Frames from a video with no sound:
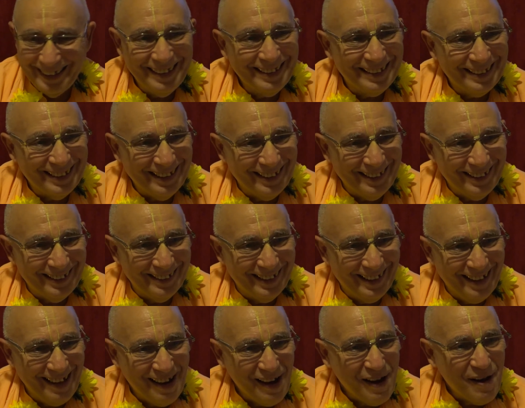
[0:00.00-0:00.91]
So
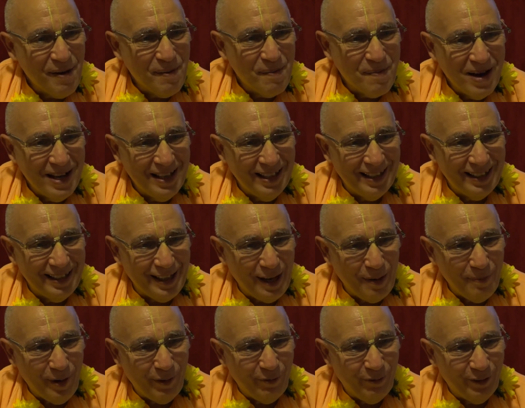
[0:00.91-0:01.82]
by the
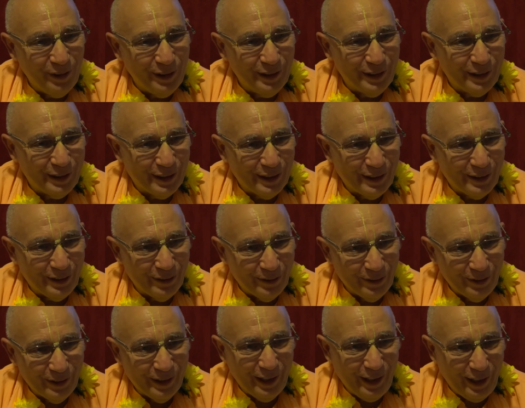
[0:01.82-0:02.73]
time I finish the
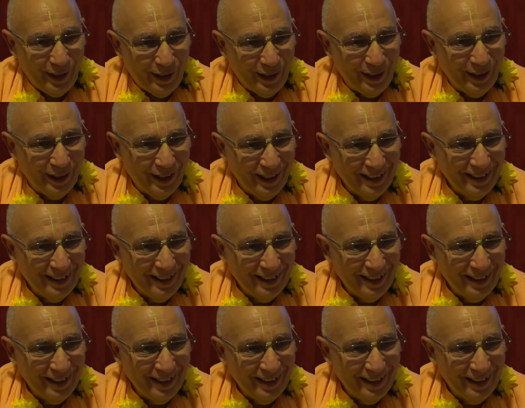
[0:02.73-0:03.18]
third day,